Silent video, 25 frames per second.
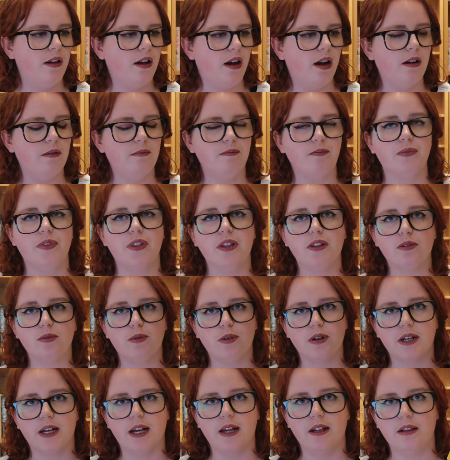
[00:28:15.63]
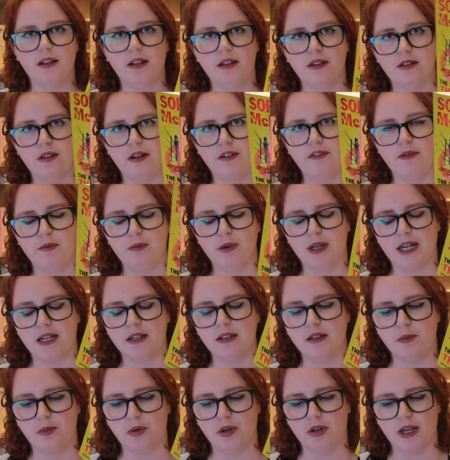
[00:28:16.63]
This Sophie
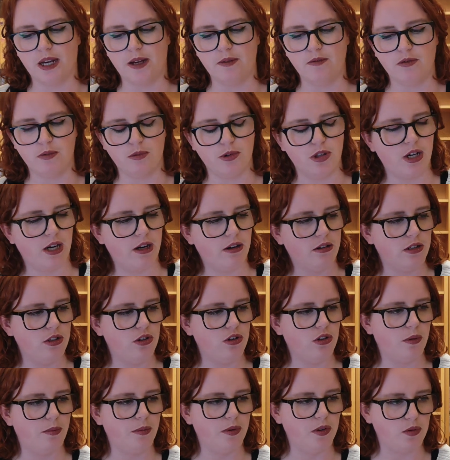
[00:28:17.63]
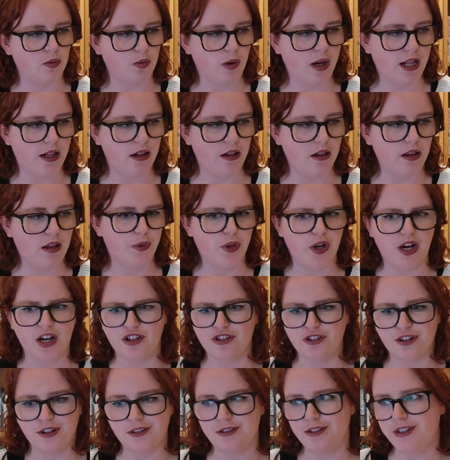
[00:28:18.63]
Mackenzie book came from a charity shop as well that I
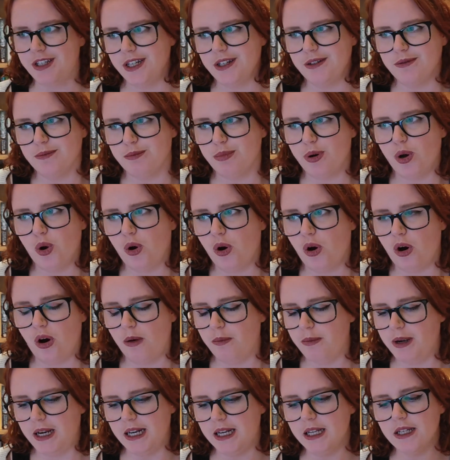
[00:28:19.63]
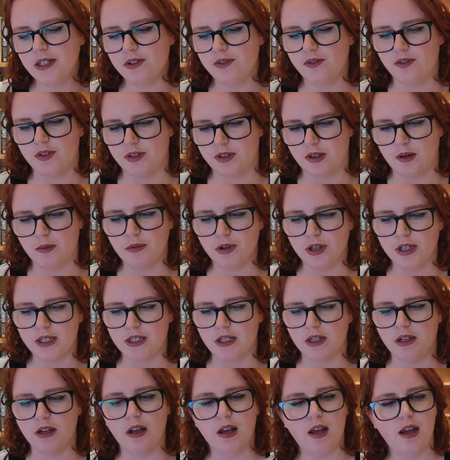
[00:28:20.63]
just didn't put on my list for some
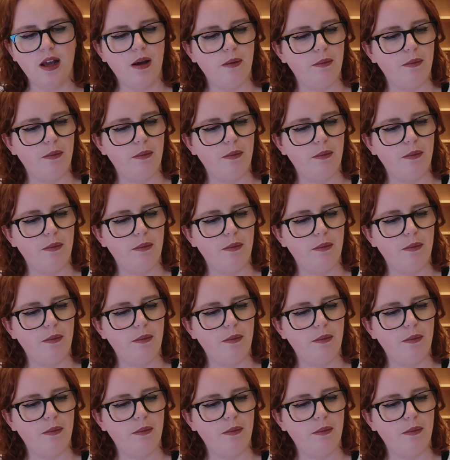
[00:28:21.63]
reason.